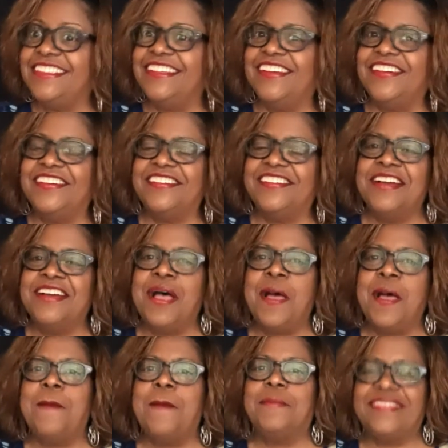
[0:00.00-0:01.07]
you know?
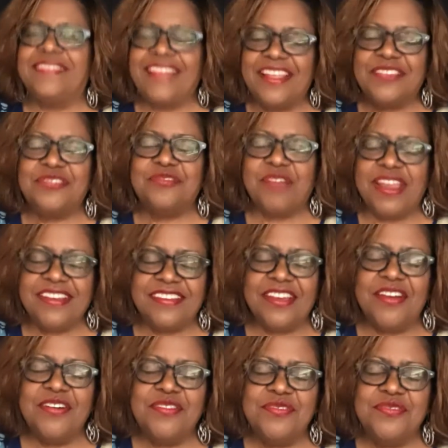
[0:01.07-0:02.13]
But that straight
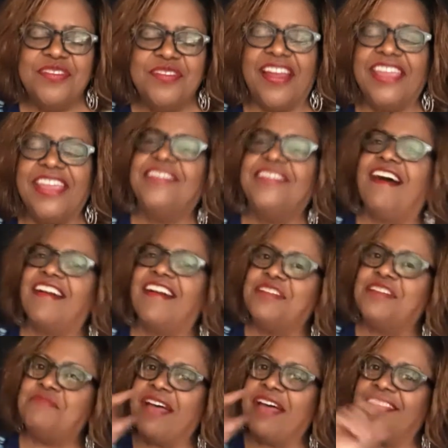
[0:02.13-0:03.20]
tone, are you talking
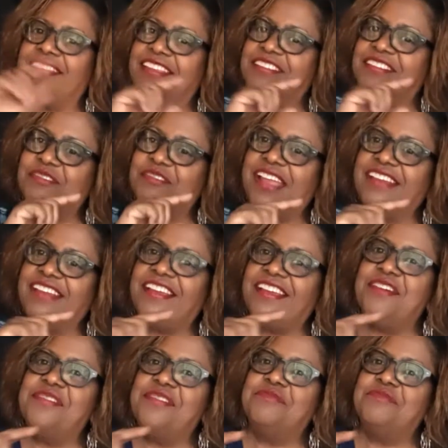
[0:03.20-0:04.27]
about that straight
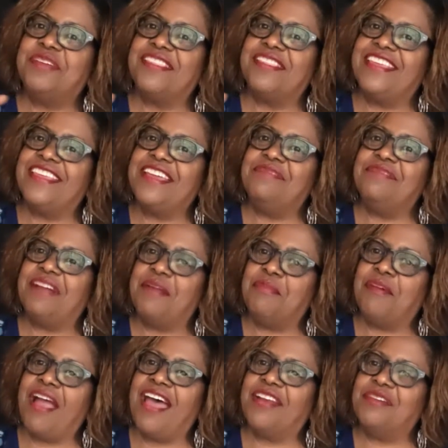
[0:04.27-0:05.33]
tone with then
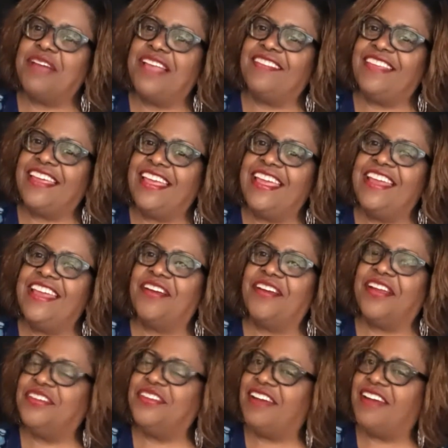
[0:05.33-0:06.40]
vibrato at the end, or are
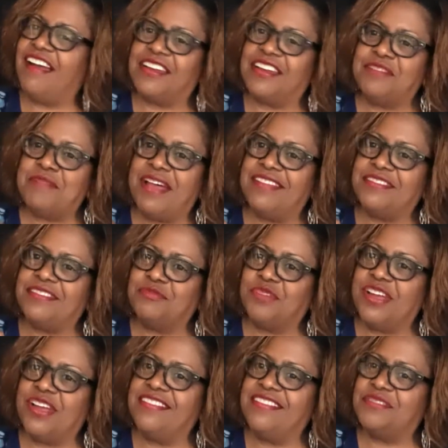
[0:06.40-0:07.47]
you talking about some
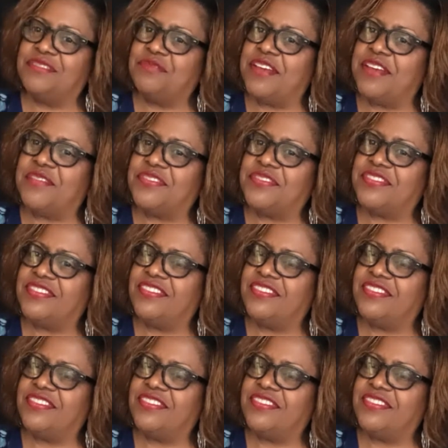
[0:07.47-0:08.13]
runs and reps?